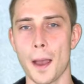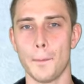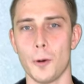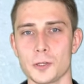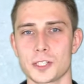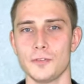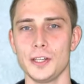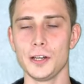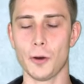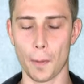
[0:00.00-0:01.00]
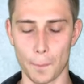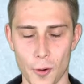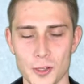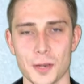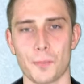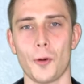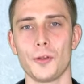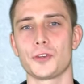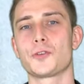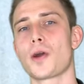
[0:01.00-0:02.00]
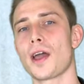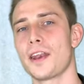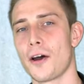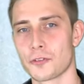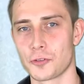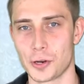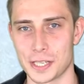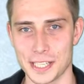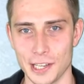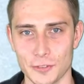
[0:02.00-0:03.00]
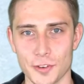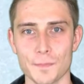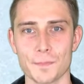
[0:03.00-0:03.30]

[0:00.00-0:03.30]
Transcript: Pause the video, pause and ponder, try it out for yourself.